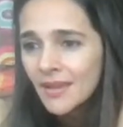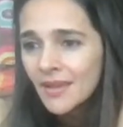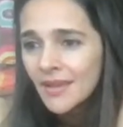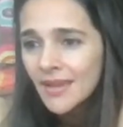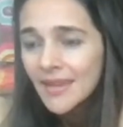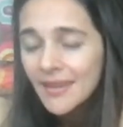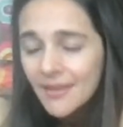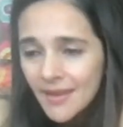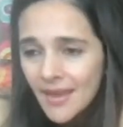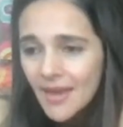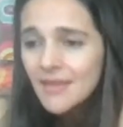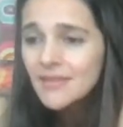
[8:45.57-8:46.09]

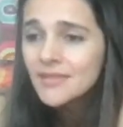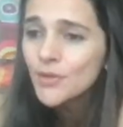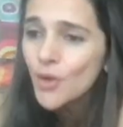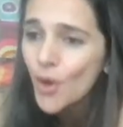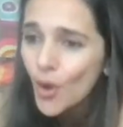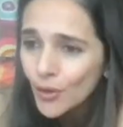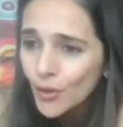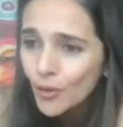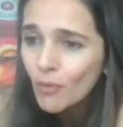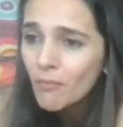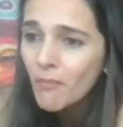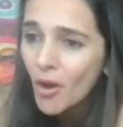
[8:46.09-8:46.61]
India is
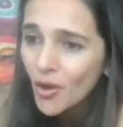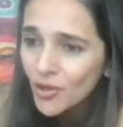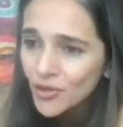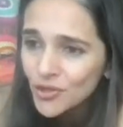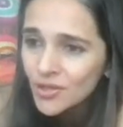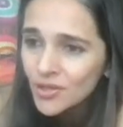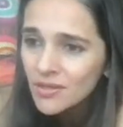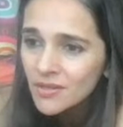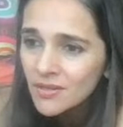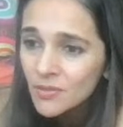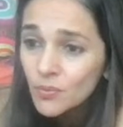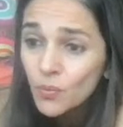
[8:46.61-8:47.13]
not
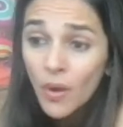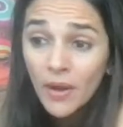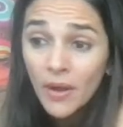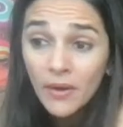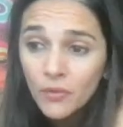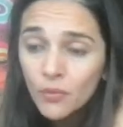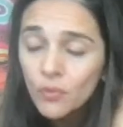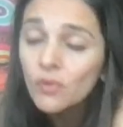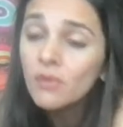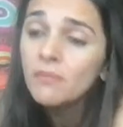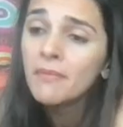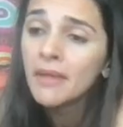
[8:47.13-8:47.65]
homogenous. One
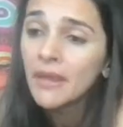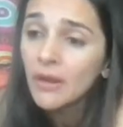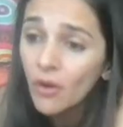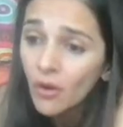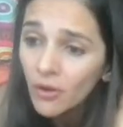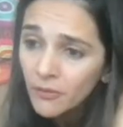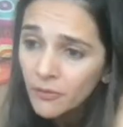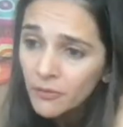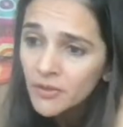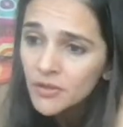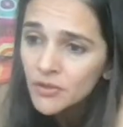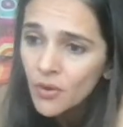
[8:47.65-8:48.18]
rule may
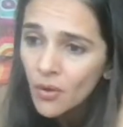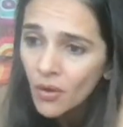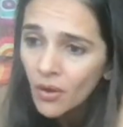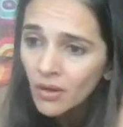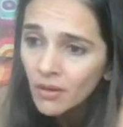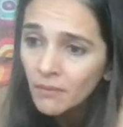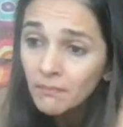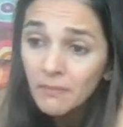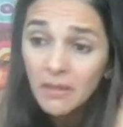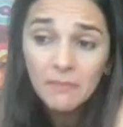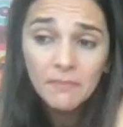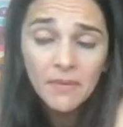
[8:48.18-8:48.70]
not fit all.
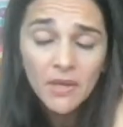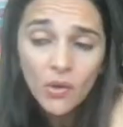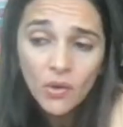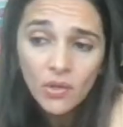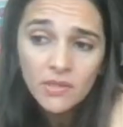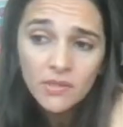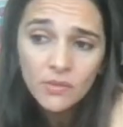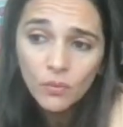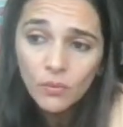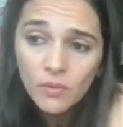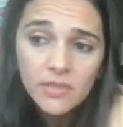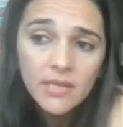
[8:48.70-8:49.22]
Maybe all
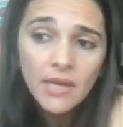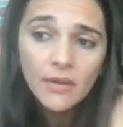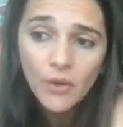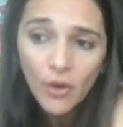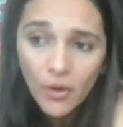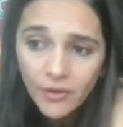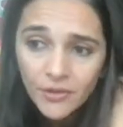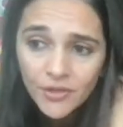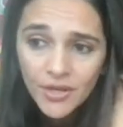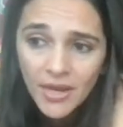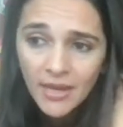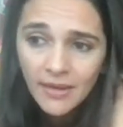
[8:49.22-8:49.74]
schools are
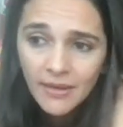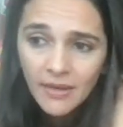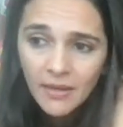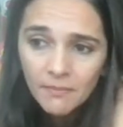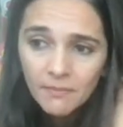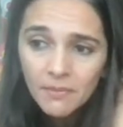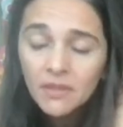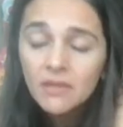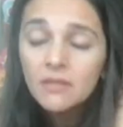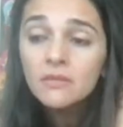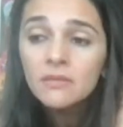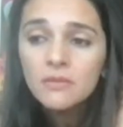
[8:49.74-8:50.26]
not ready,
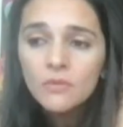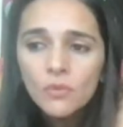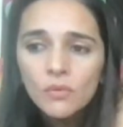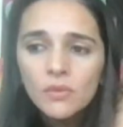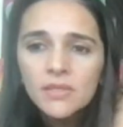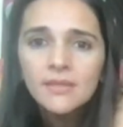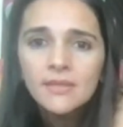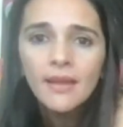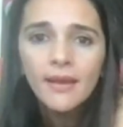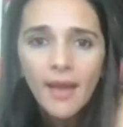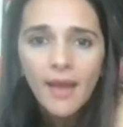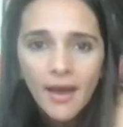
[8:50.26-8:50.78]
but the
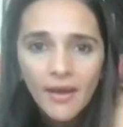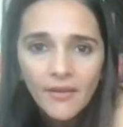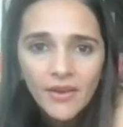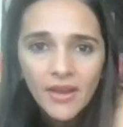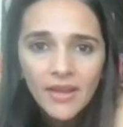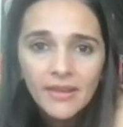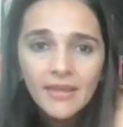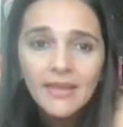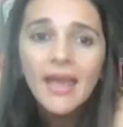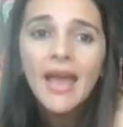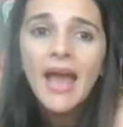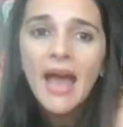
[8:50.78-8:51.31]
schools that are
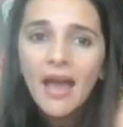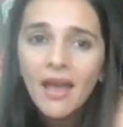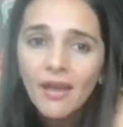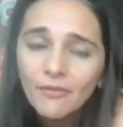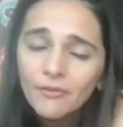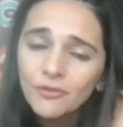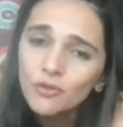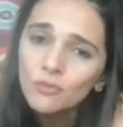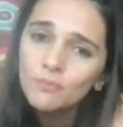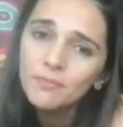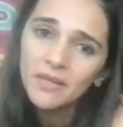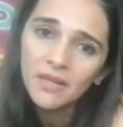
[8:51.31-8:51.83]
ready
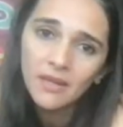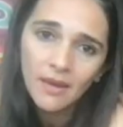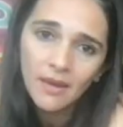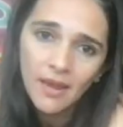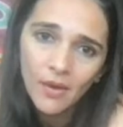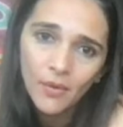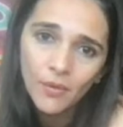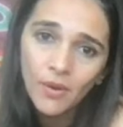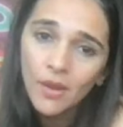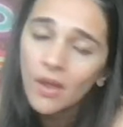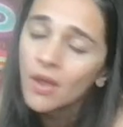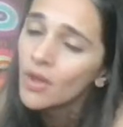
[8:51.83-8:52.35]
have to be
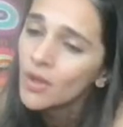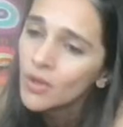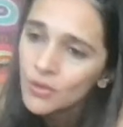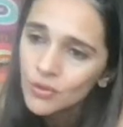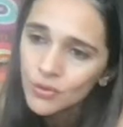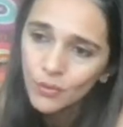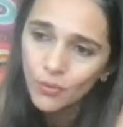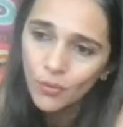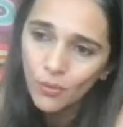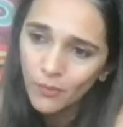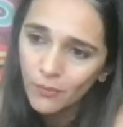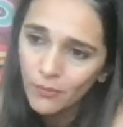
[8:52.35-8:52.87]
allowed
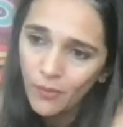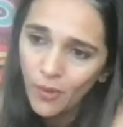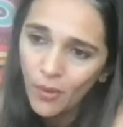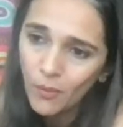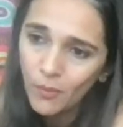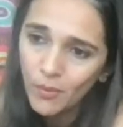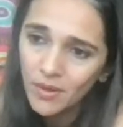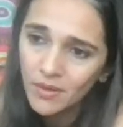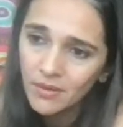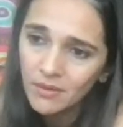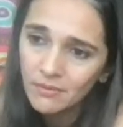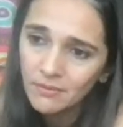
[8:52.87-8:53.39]
to go
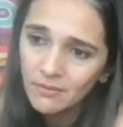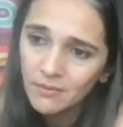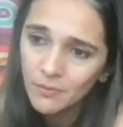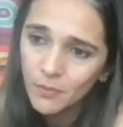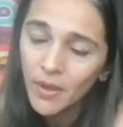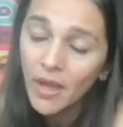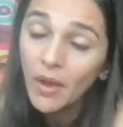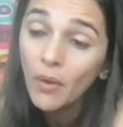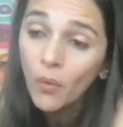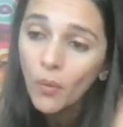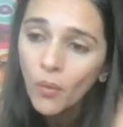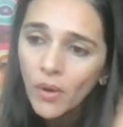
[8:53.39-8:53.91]
forward.
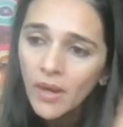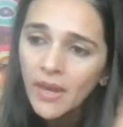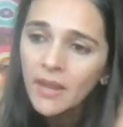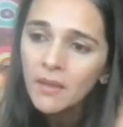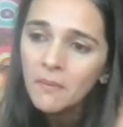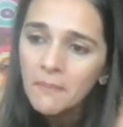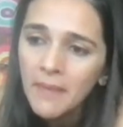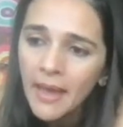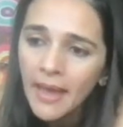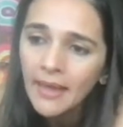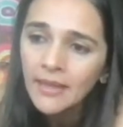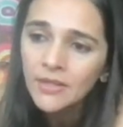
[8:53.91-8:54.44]
We are
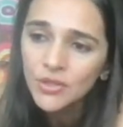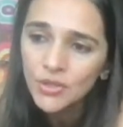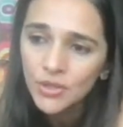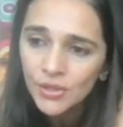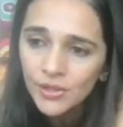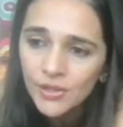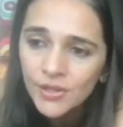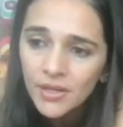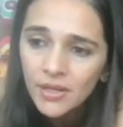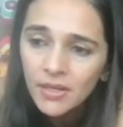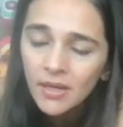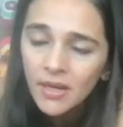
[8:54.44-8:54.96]
holding back
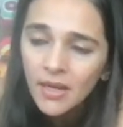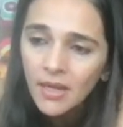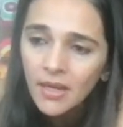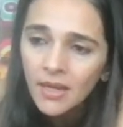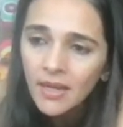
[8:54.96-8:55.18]
children.